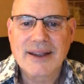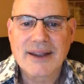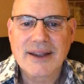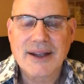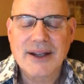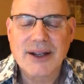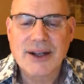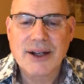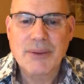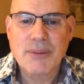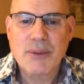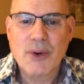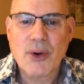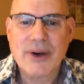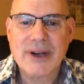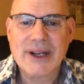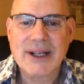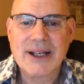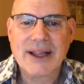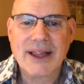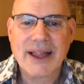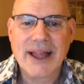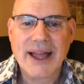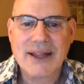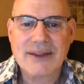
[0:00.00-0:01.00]
Good morning,
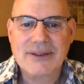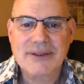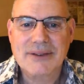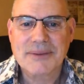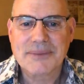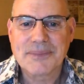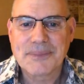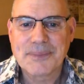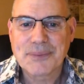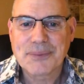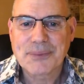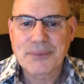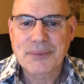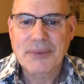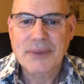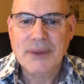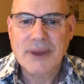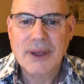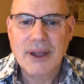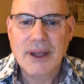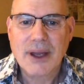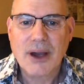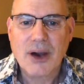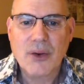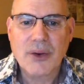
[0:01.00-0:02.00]
class.
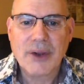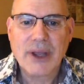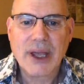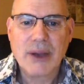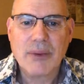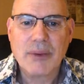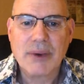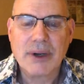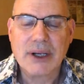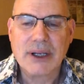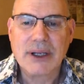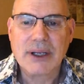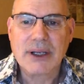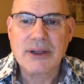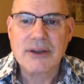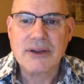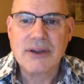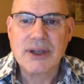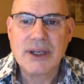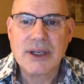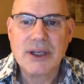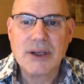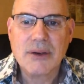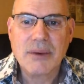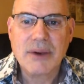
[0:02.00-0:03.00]
Okay, we're going to
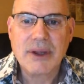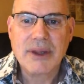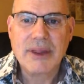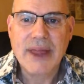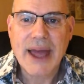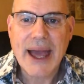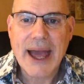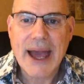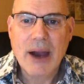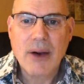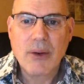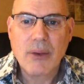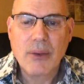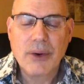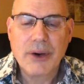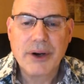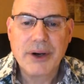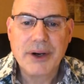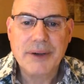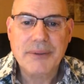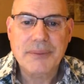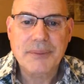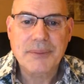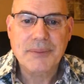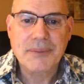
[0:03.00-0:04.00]
continue with our
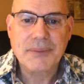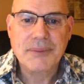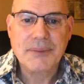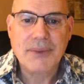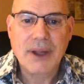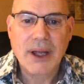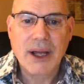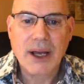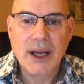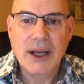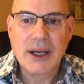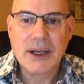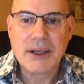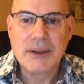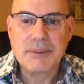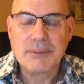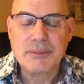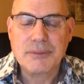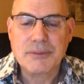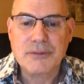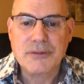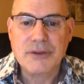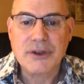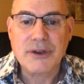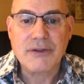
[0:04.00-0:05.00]

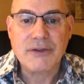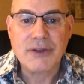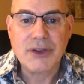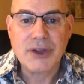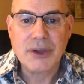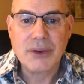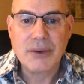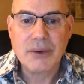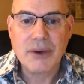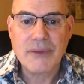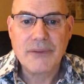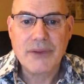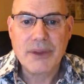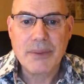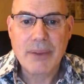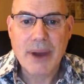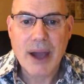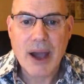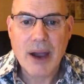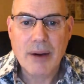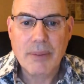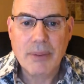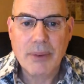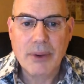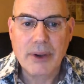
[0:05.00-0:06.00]
review of the
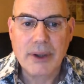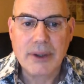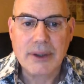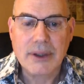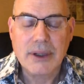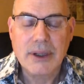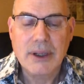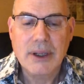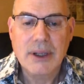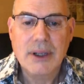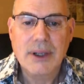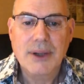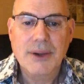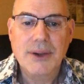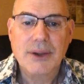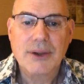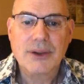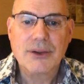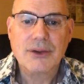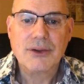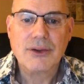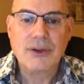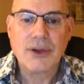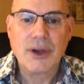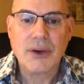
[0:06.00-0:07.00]
PowerPoint.
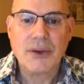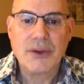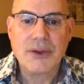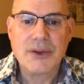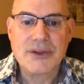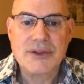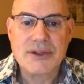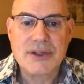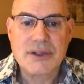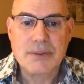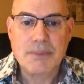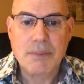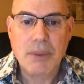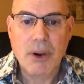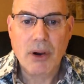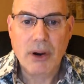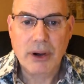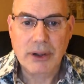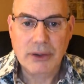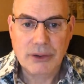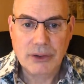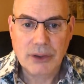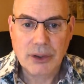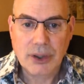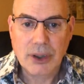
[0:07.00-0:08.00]
So this is
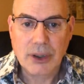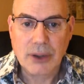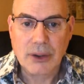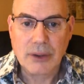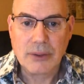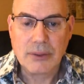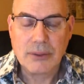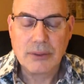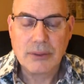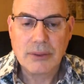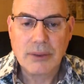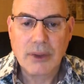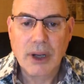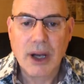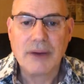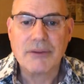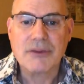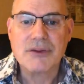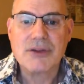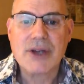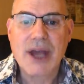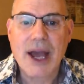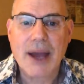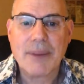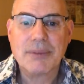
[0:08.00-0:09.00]
part 2 of
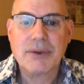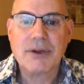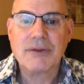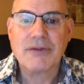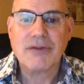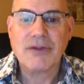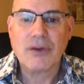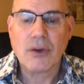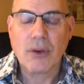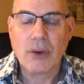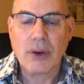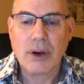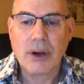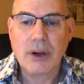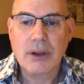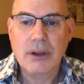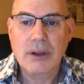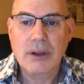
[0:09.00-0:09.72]
chapter 4,